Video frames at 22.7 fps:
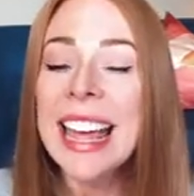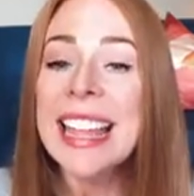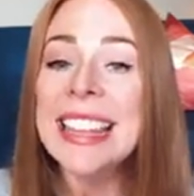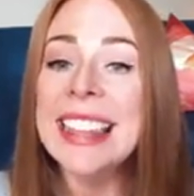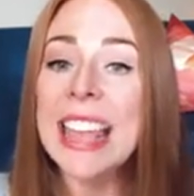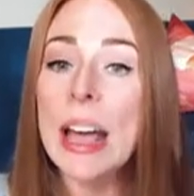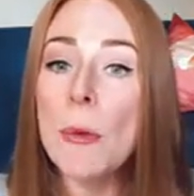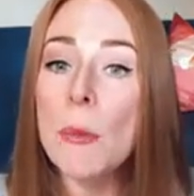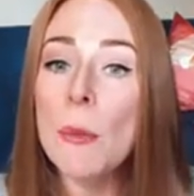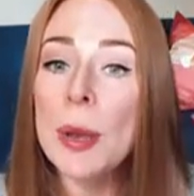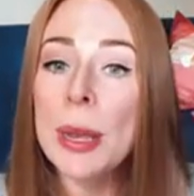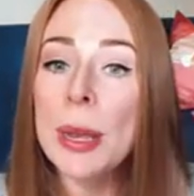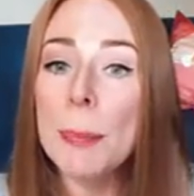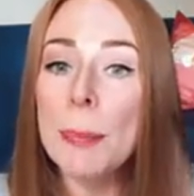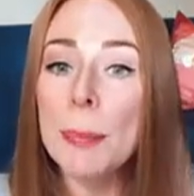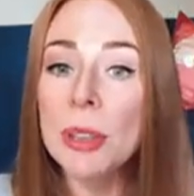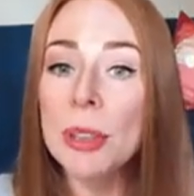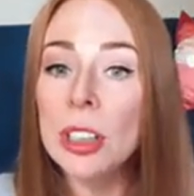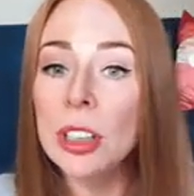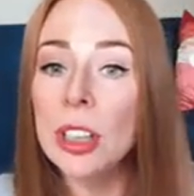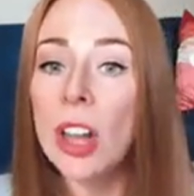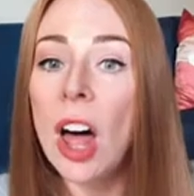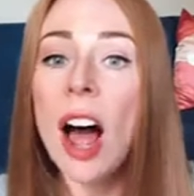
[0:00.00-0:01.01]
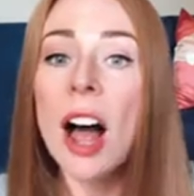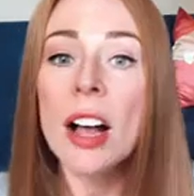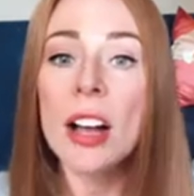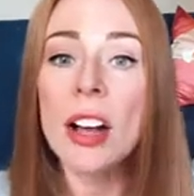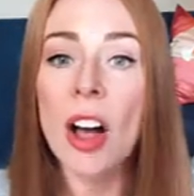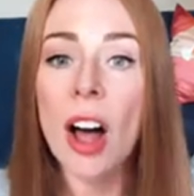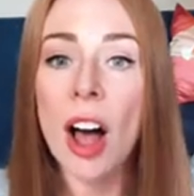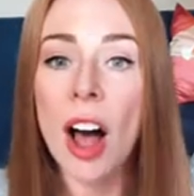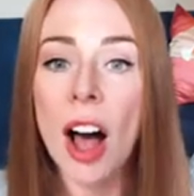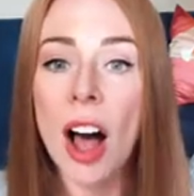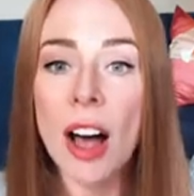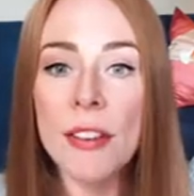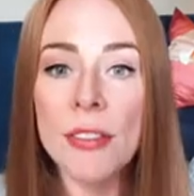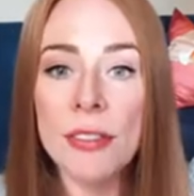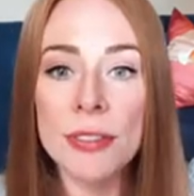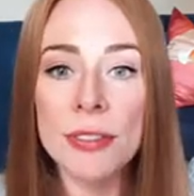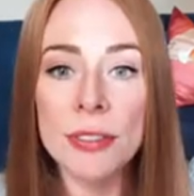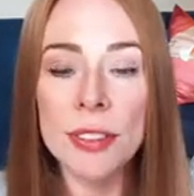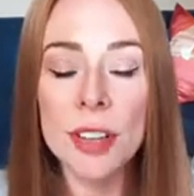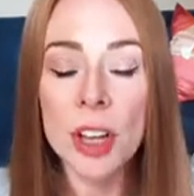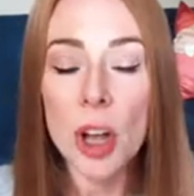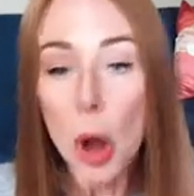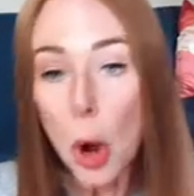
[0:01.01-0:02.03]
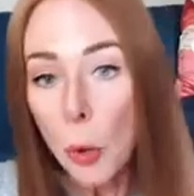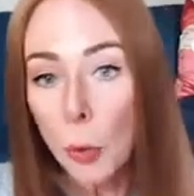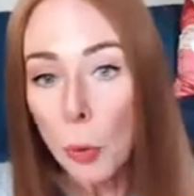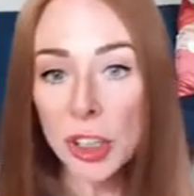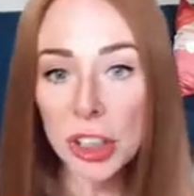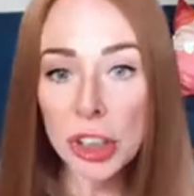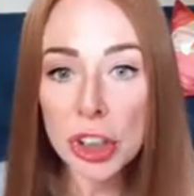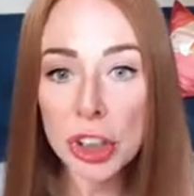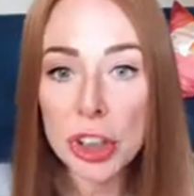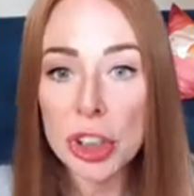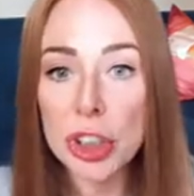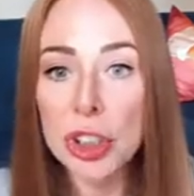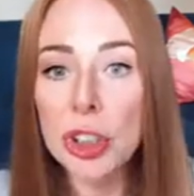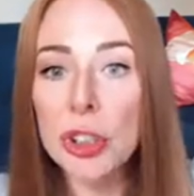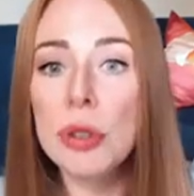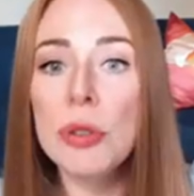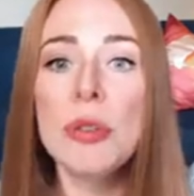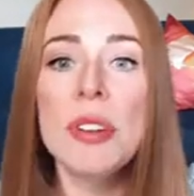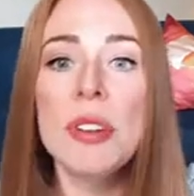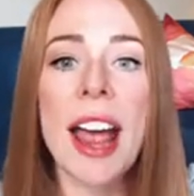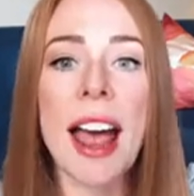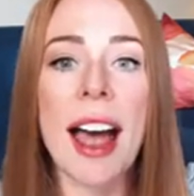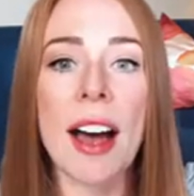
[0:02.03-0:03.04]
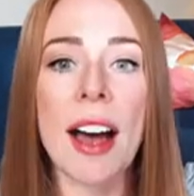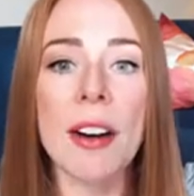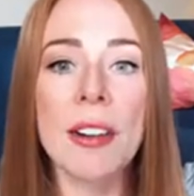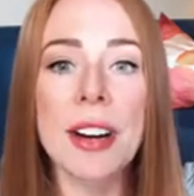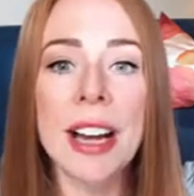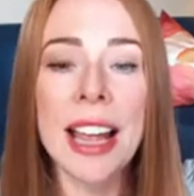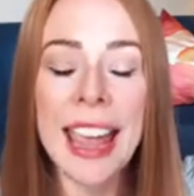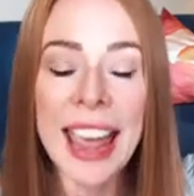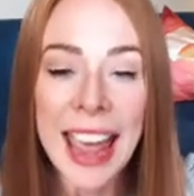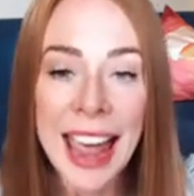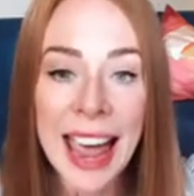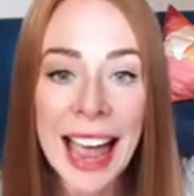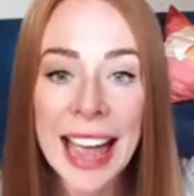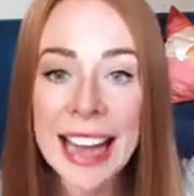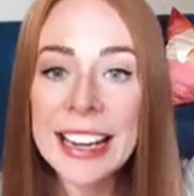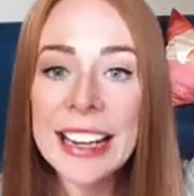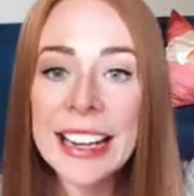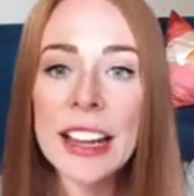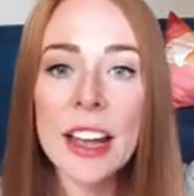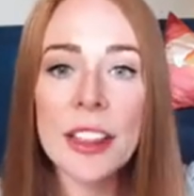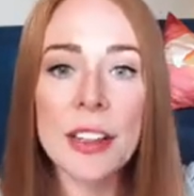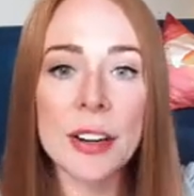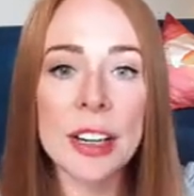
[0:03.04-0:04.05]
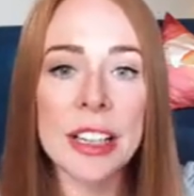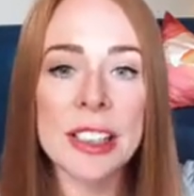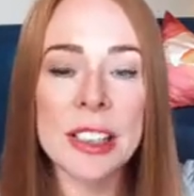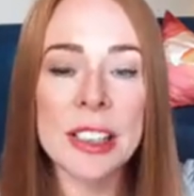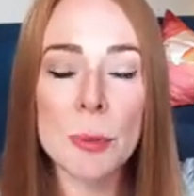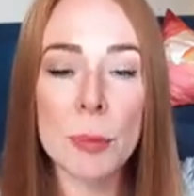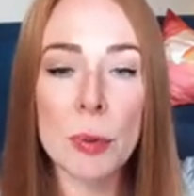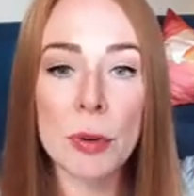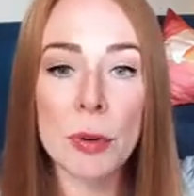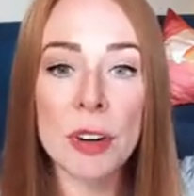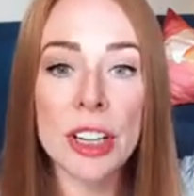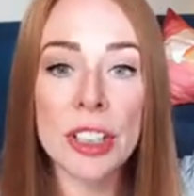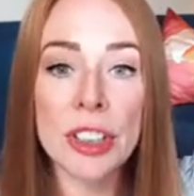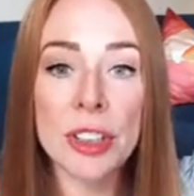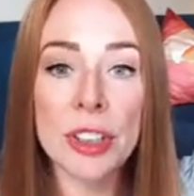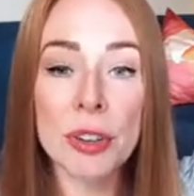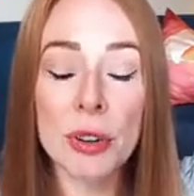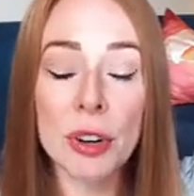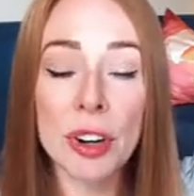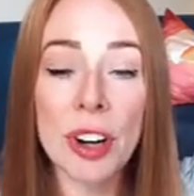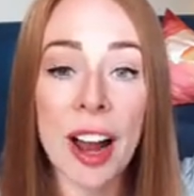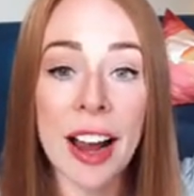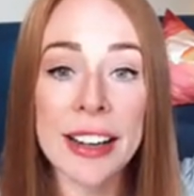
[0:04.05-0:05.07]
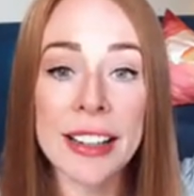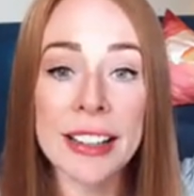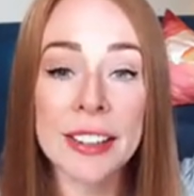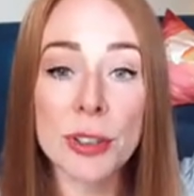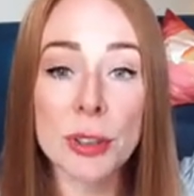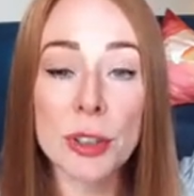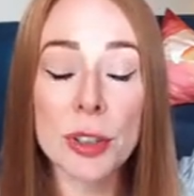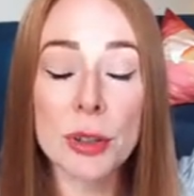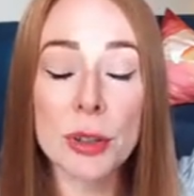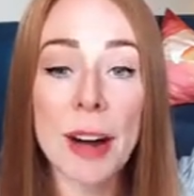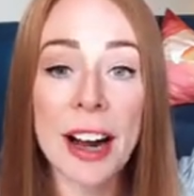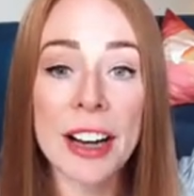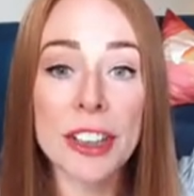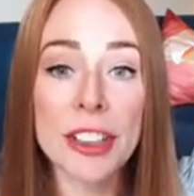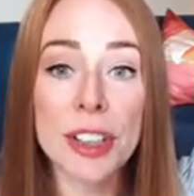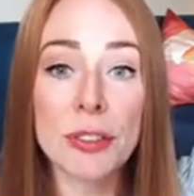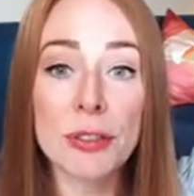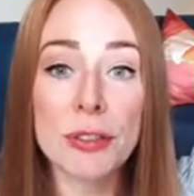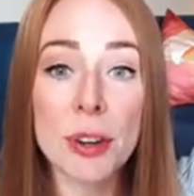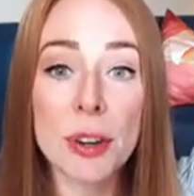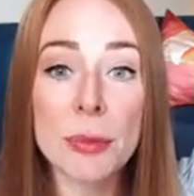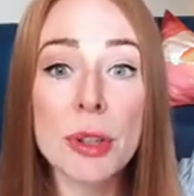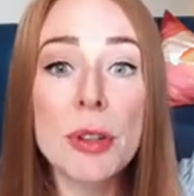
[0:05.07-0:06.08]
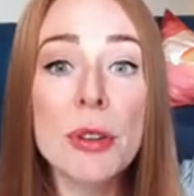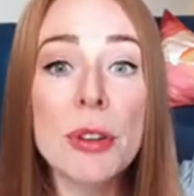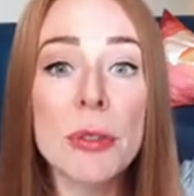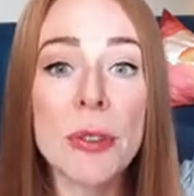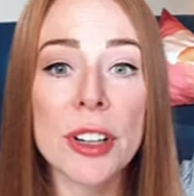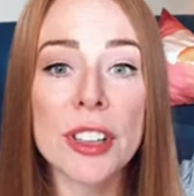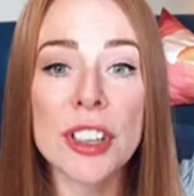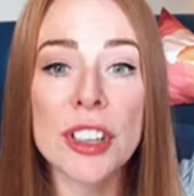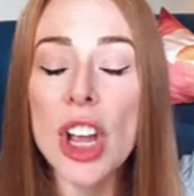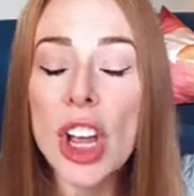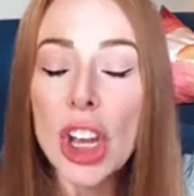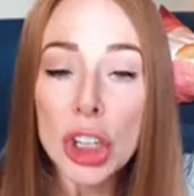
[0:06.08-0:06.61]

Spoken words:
then we block off, we tune out any other inspiration or guidance or direction from universe,